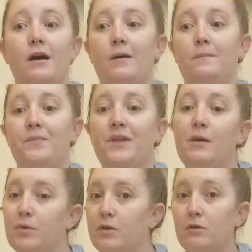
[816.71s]
um,
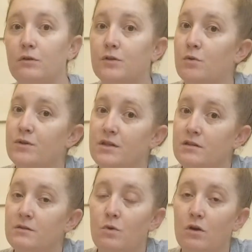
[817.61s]
keeping their little
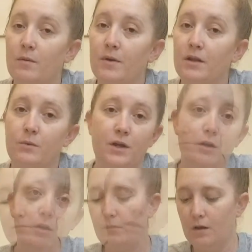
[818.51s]
toesies warm in the
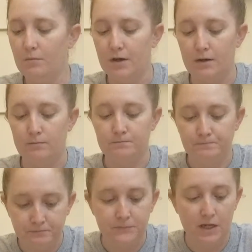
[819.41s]
winter? But um,
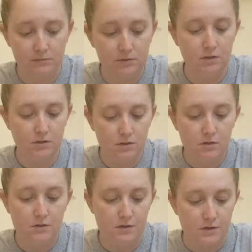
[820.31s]

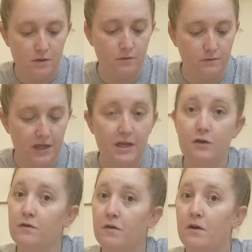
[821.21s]
so thank
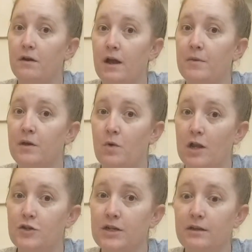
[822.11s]
you for coming and
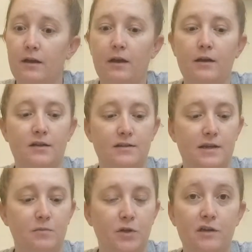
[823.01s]
watching, and
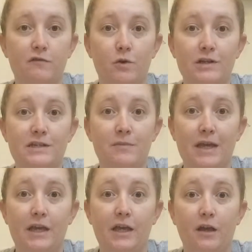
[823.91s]
I'm looking forward to
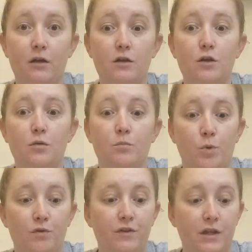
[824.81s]
making
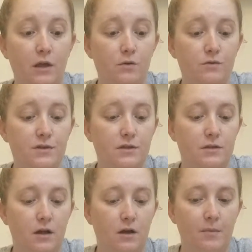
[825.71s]
more
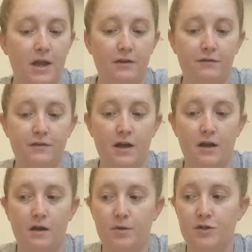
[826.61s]
videos. Um, I've
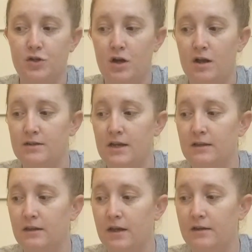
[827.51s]
got a bunch of
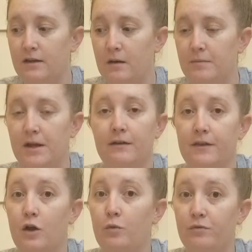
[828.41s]
content lined up now
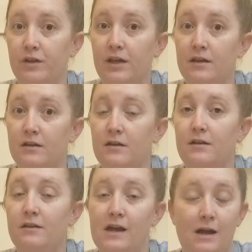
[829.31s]
that hopefully
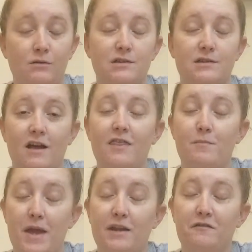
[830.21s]
the house is on the
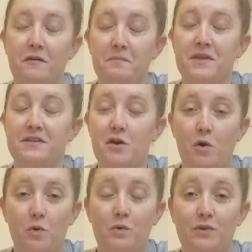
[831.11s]
mend from this
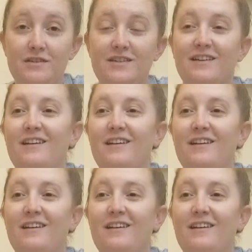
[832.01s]
cold.